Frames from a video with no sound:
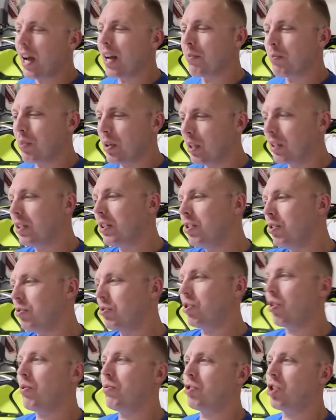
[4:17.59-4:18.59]
and build a
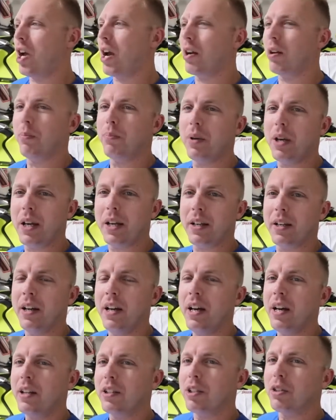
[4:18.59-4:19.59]
YouTube channel big
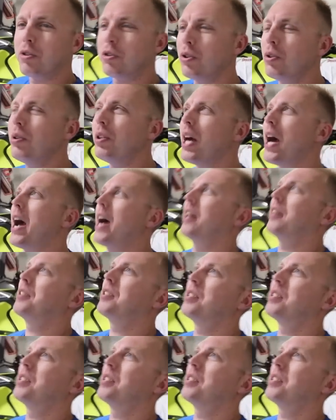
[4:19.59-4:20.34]
to do that.